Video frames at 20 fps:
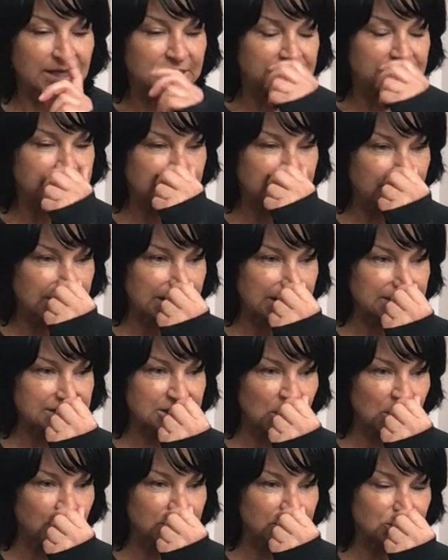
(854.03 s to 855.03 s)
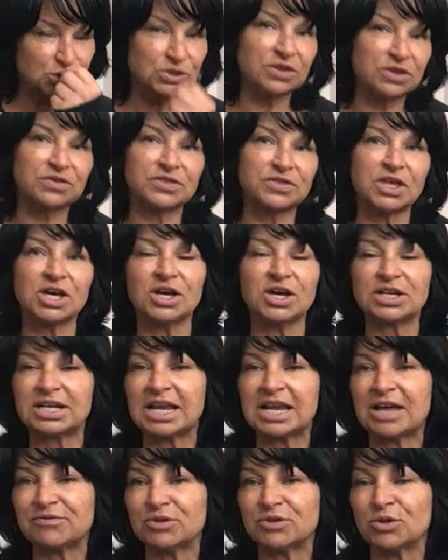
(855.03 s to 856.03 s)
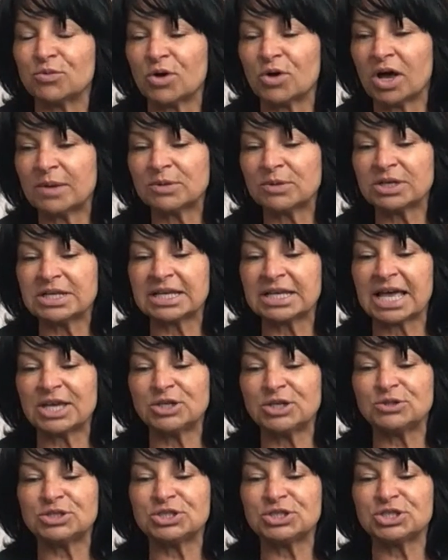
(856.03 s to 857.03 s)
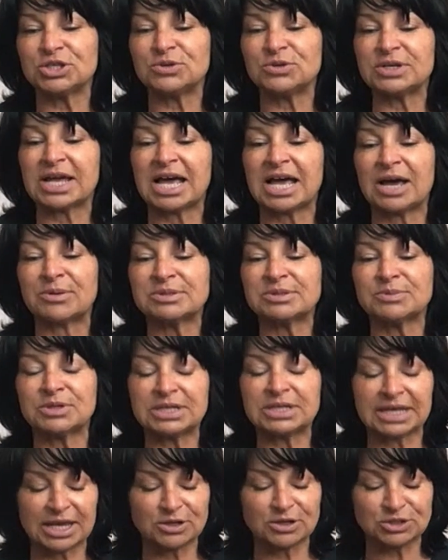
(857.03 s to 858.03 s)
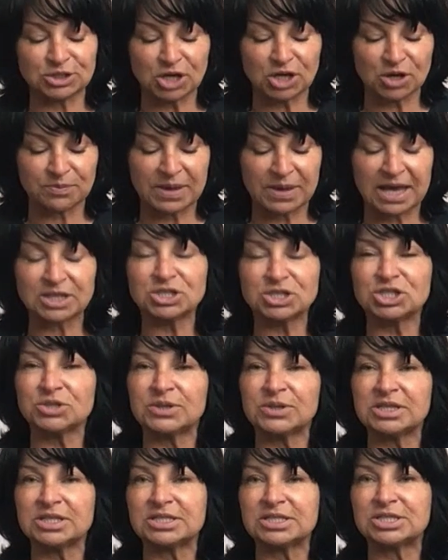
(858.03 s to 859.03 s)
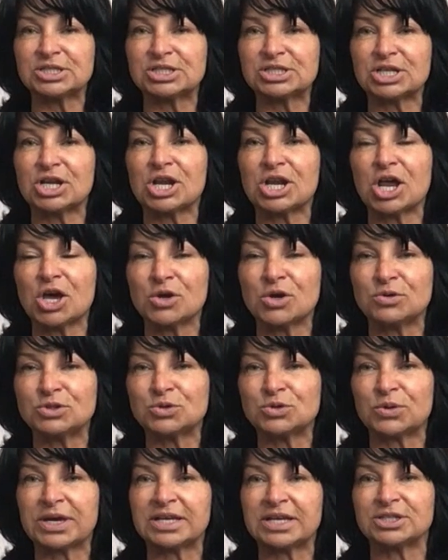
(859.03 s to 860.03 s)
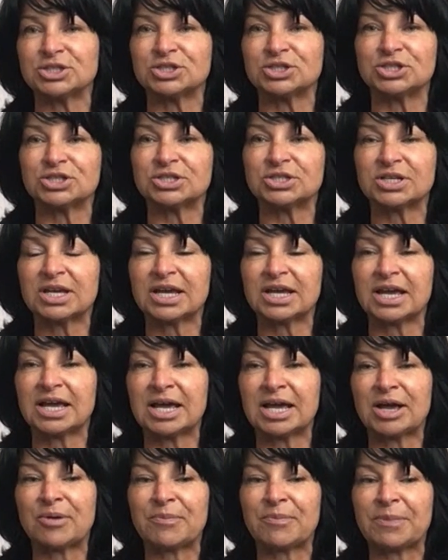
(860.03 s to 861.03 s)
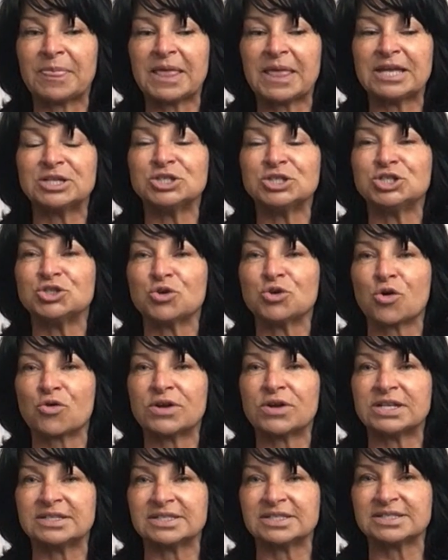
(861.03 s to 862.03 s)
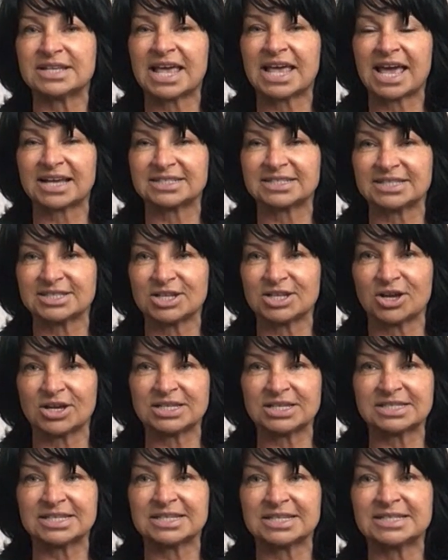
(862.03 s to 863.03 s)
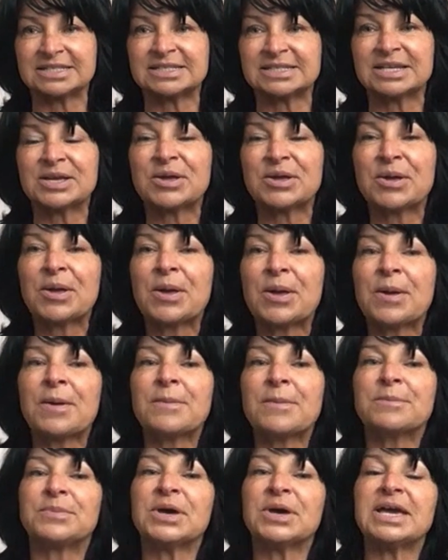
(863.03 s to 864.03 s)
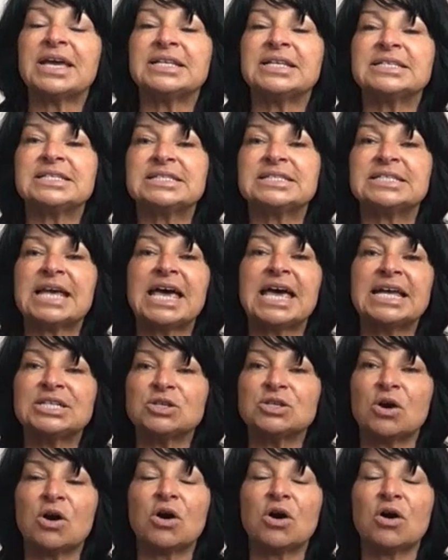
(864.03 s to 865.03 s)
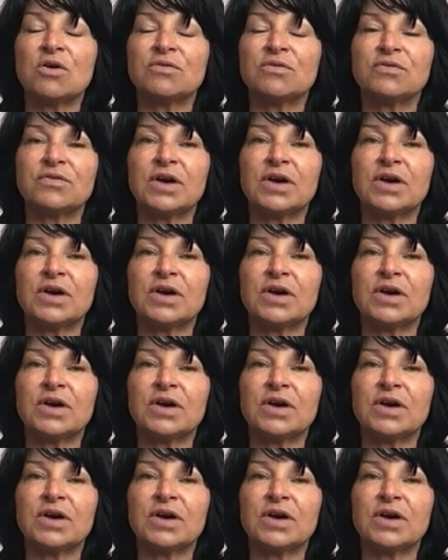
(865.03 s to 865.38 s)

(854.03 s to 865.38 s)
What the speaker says: So let's go to the third level. What I'm going to get you to do now is I'm going to get you to go back to doing the slow twitch endurance exercises. But instead of